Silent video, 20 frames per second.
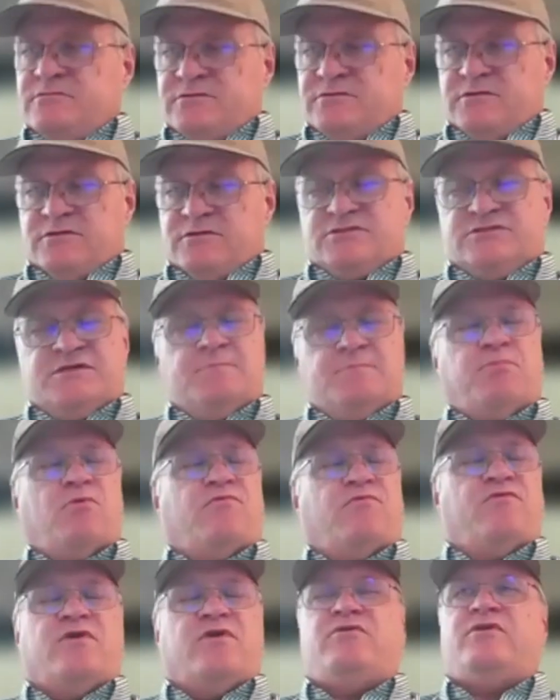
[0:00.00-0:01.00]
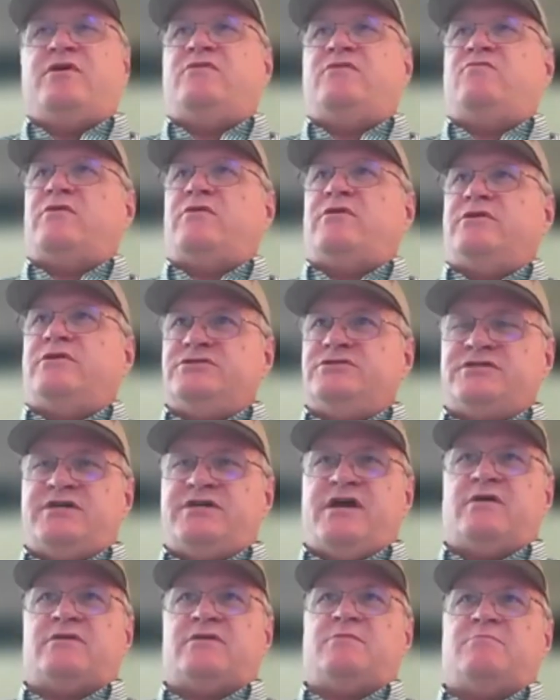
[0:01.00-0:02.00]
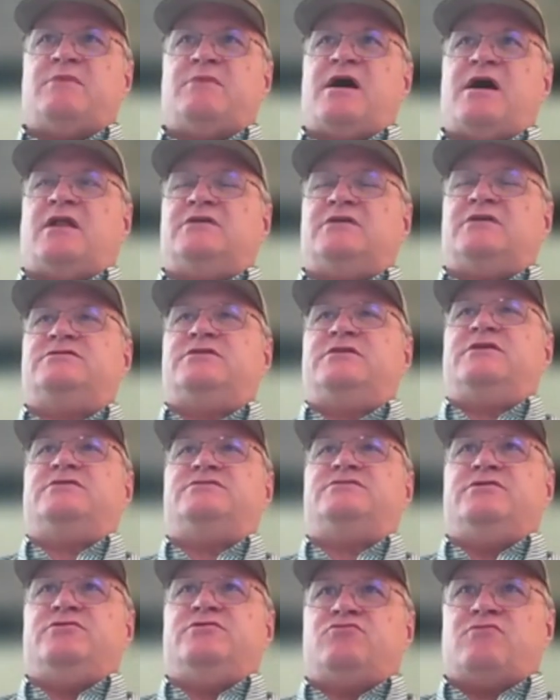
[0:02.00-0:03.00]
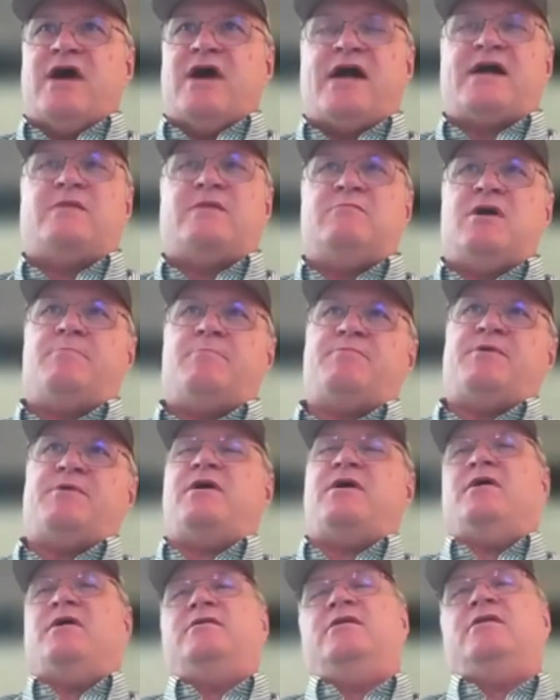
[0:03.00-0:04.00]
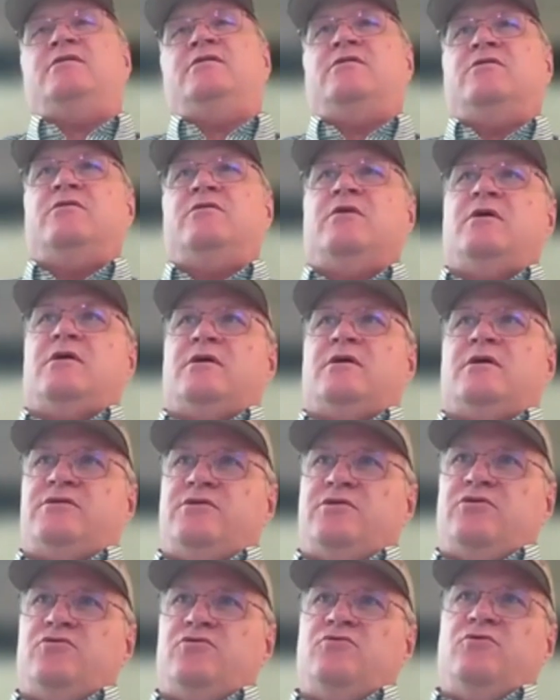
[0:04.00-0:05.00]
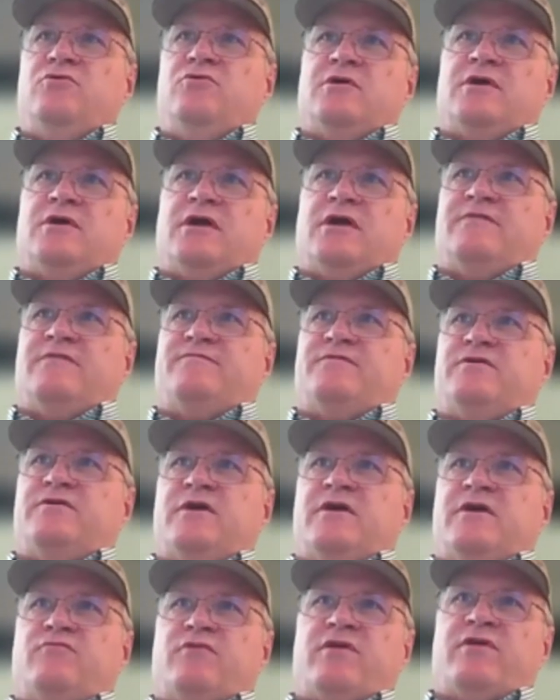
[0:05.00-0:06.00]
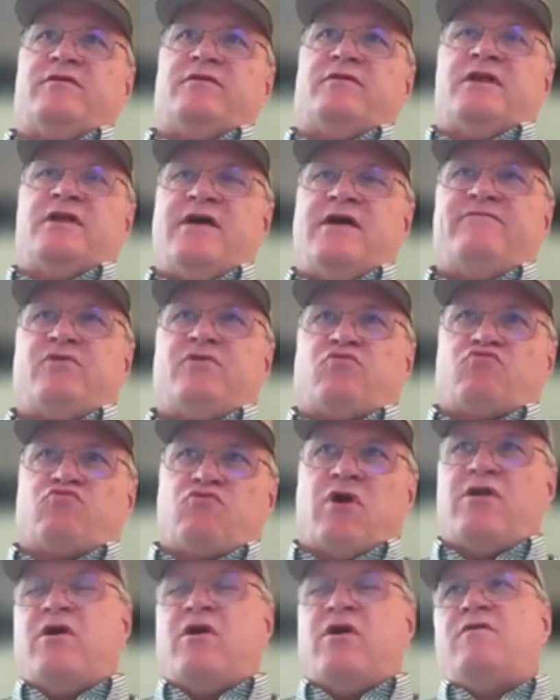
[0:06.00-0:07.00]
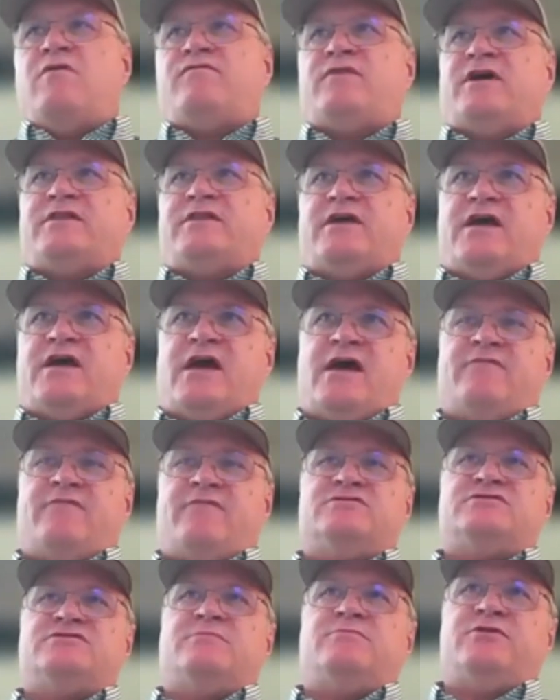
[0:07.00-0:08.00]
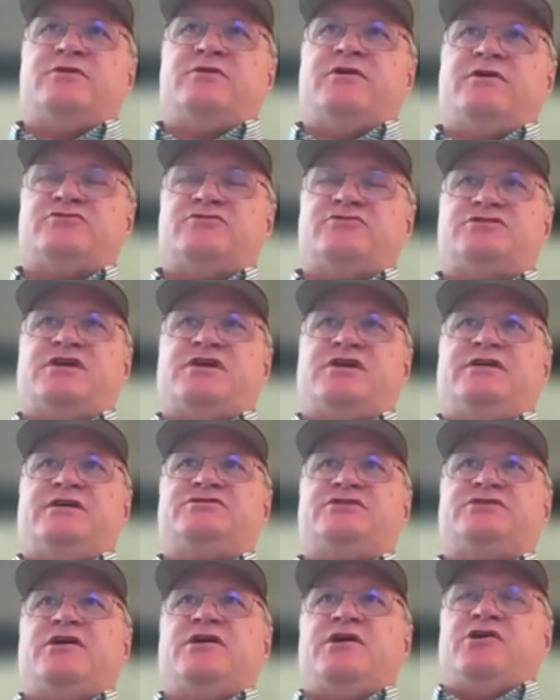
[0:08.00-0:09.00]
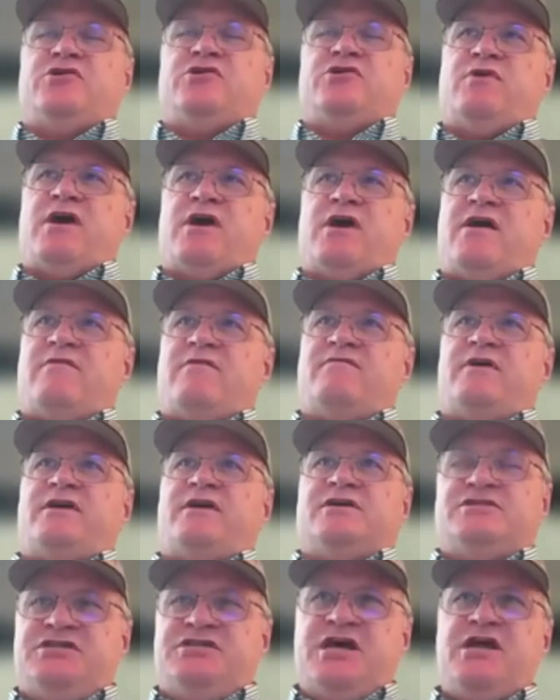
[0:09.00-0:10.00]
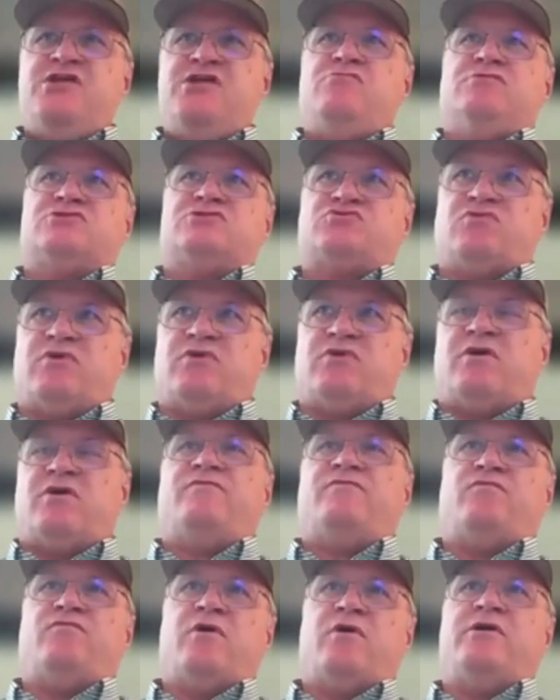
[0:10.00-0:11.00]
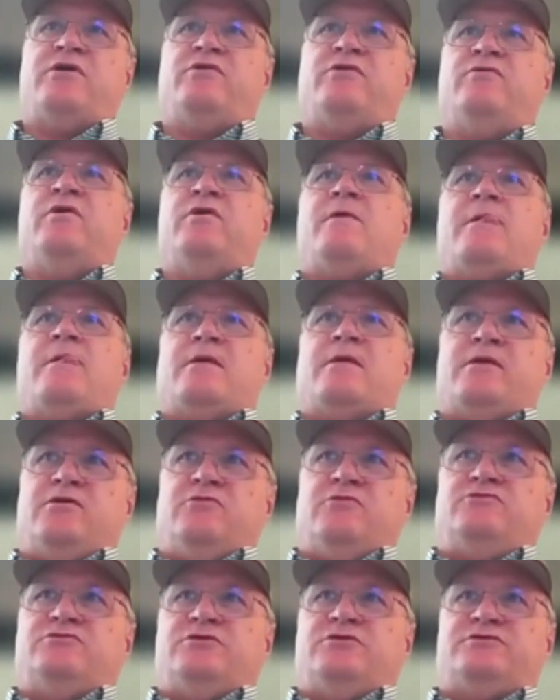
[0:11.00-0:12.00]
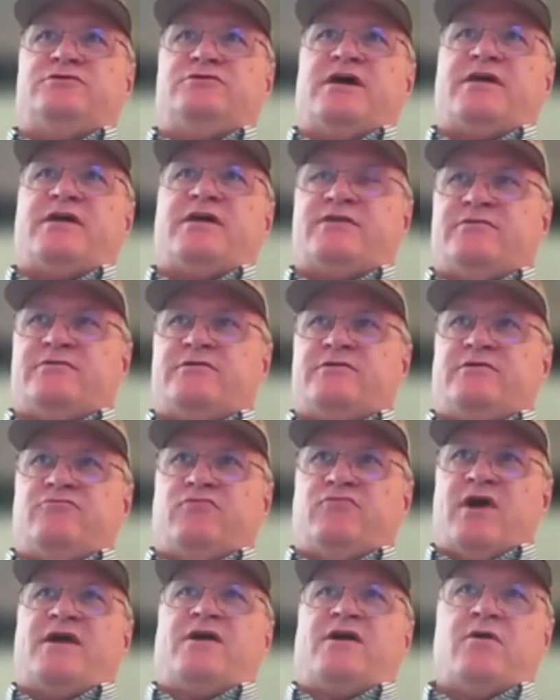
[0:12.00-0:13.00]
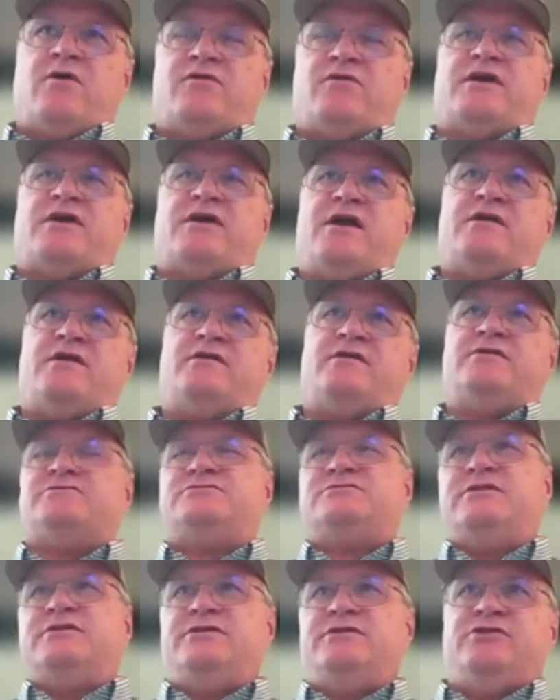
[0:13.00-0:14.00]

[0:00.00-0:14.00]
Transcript: simple voting where you just count the ballots. It's you rack them up and then you and rather than having a runoff like they have in some of the other states, you have a continuous runoff where you rank all the candidates, then you